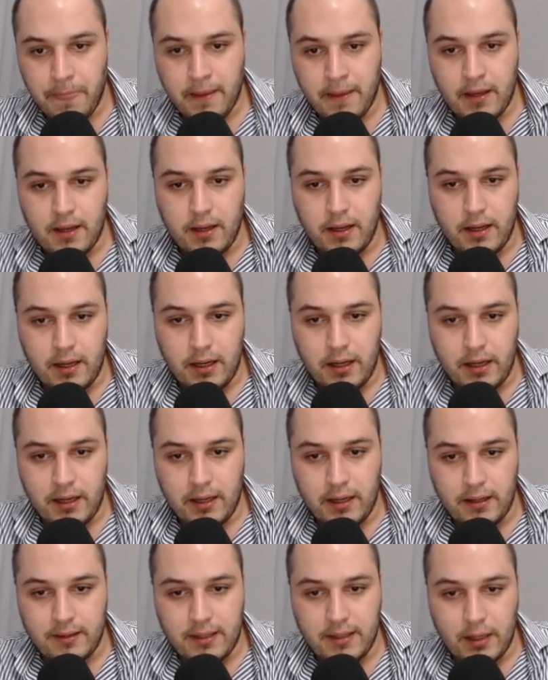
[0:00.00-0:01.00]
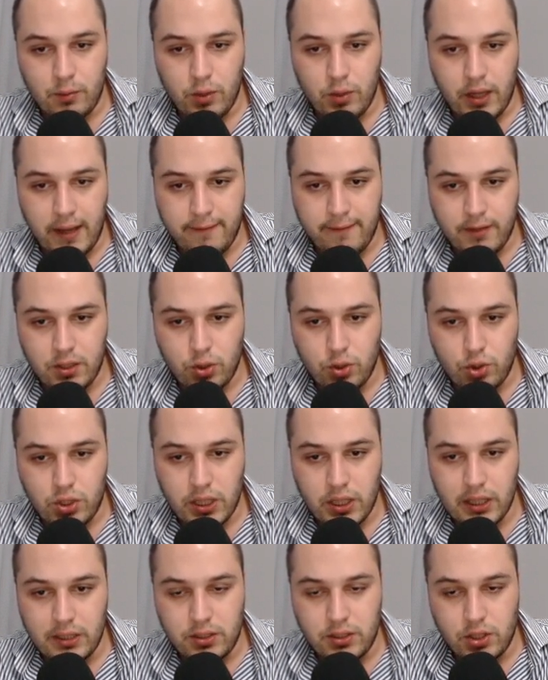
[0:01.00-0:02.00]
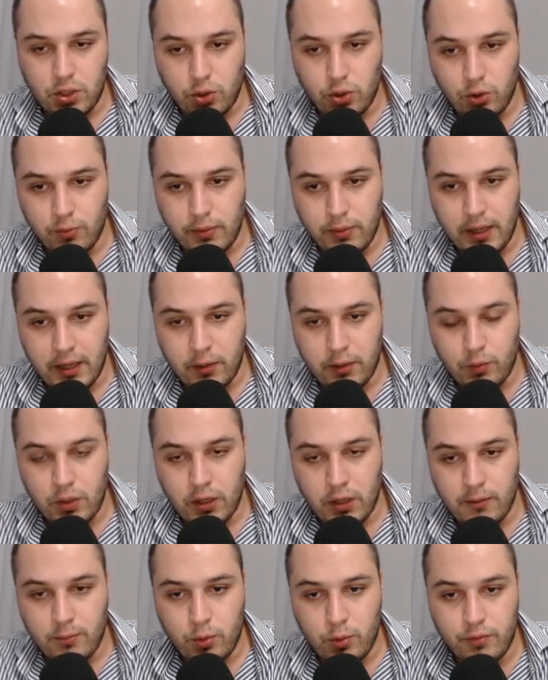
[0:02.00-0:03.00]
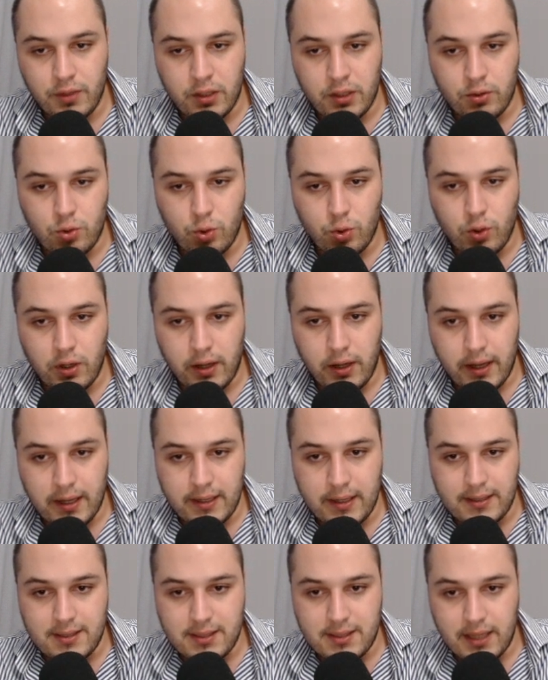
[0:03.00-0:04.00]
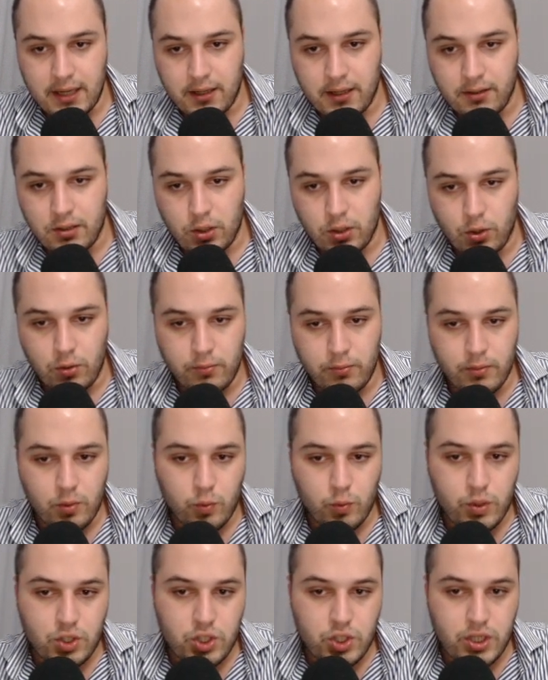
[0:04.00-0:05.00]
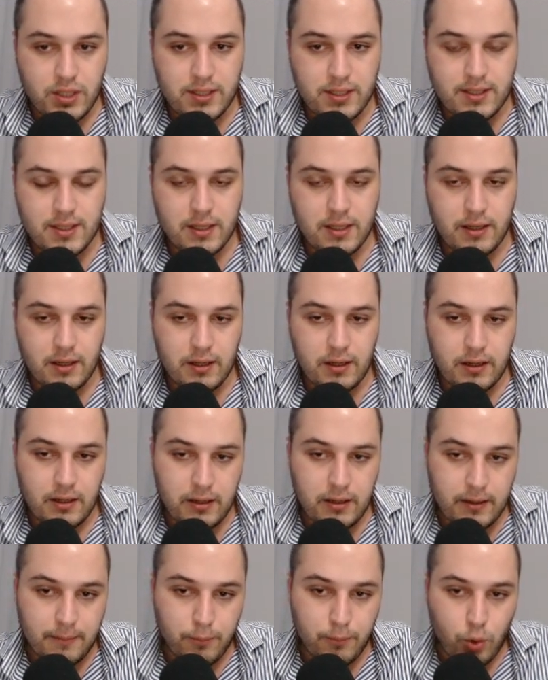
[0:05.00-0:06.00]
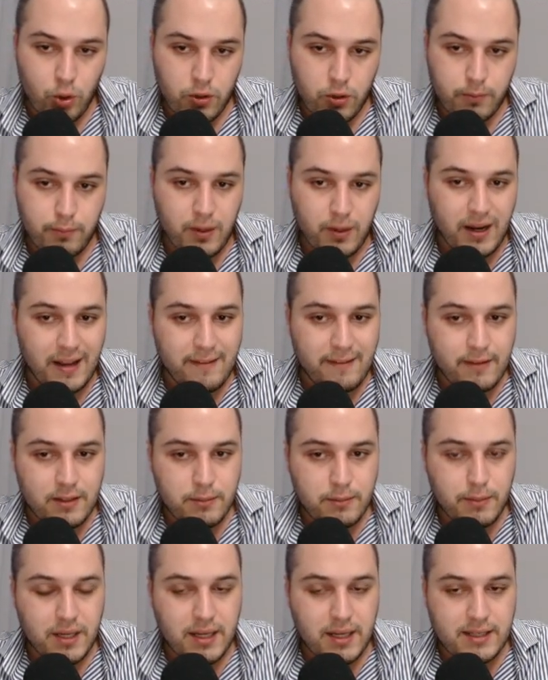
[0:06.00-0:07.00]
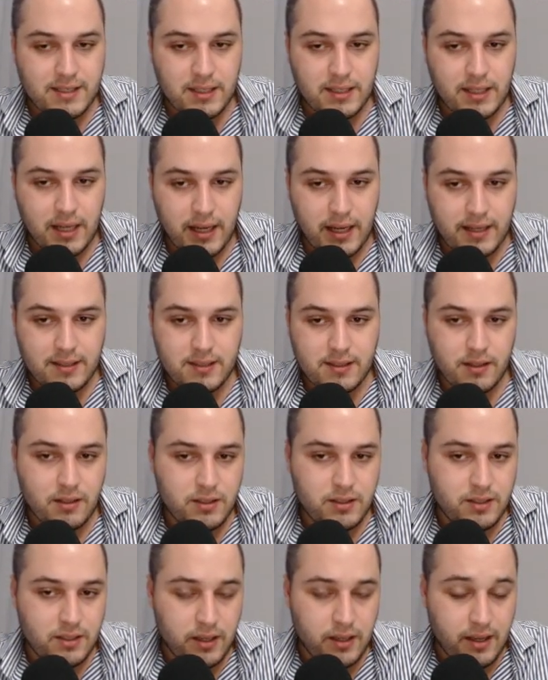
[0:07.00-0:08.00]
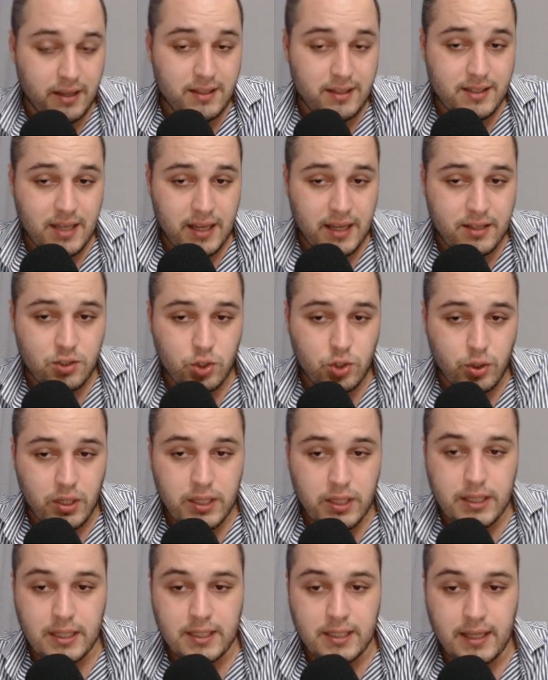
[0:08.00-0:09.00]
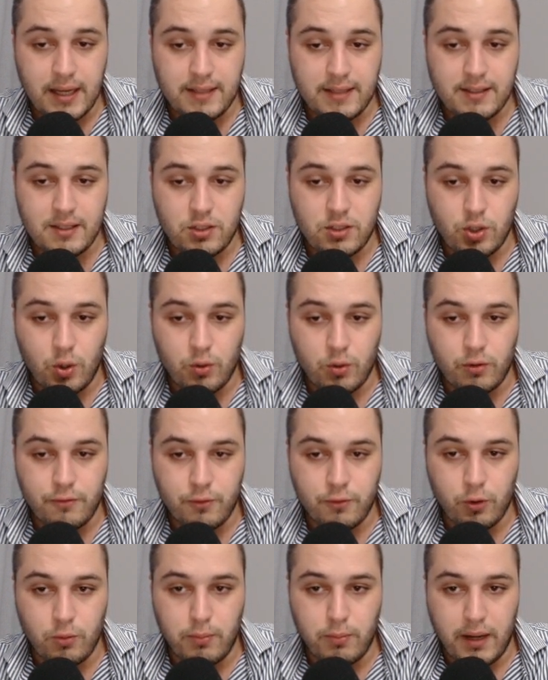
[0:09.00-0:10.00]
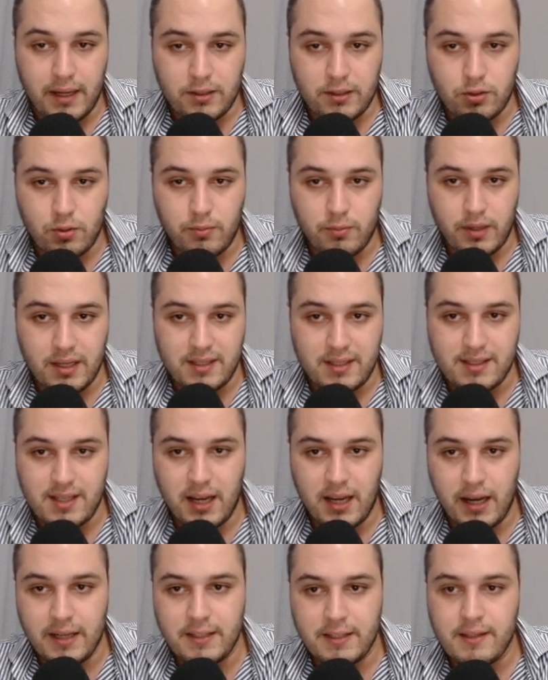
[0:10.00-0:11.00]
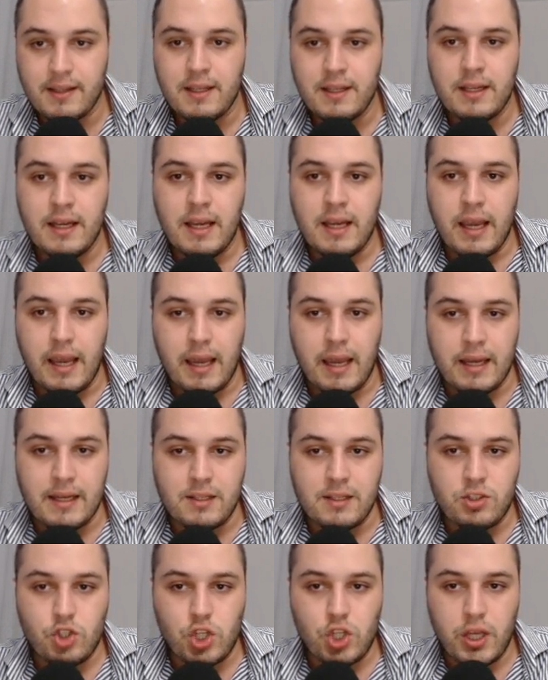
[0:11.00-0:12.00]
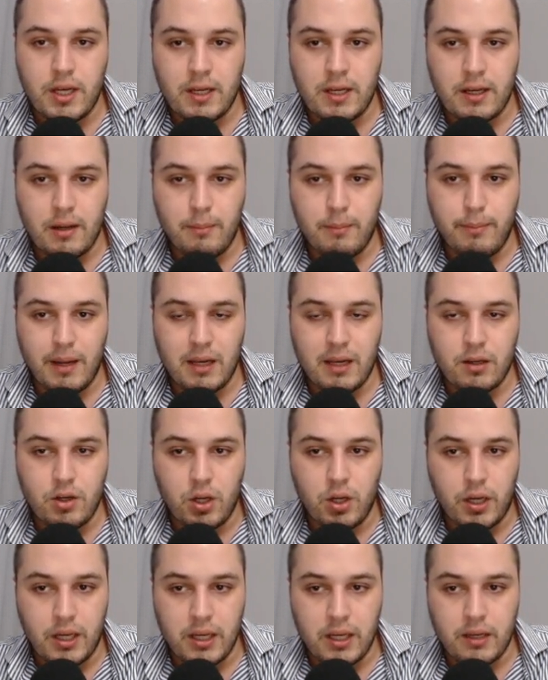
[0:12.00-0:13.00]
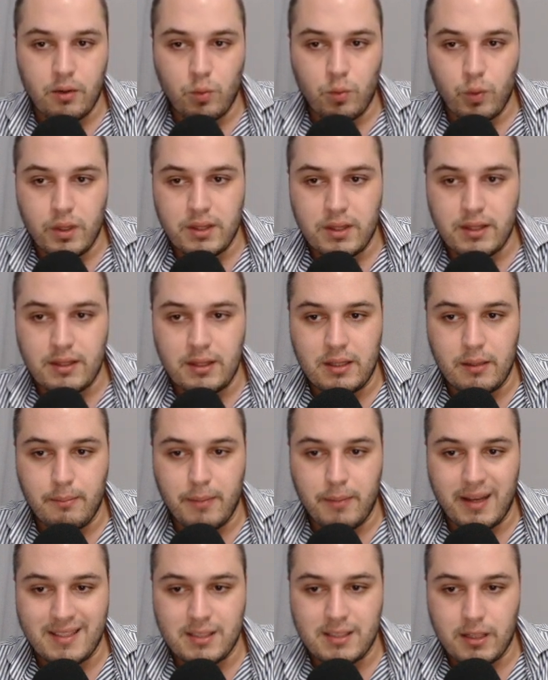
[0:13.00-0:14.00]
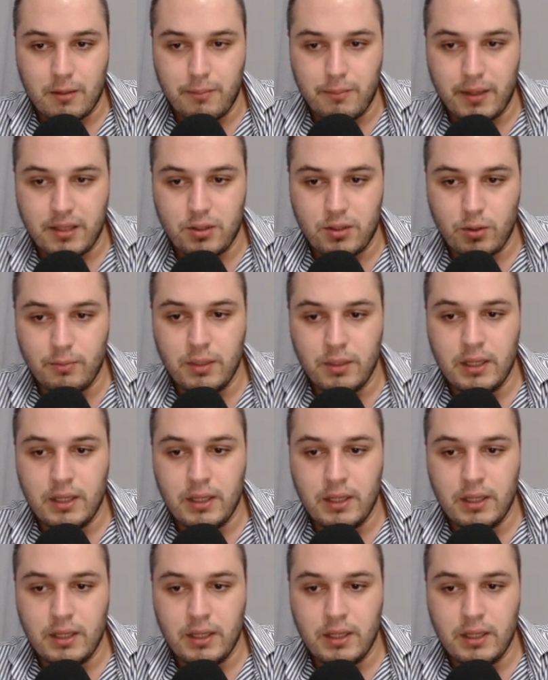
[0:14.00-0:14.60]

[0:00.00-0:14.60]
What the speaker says: Then we have a utility room, and we are moving to a second room, which is more private because it has its ensuite. It has its own full bathroom inside, and it's sharing a balcony with the master bedroom.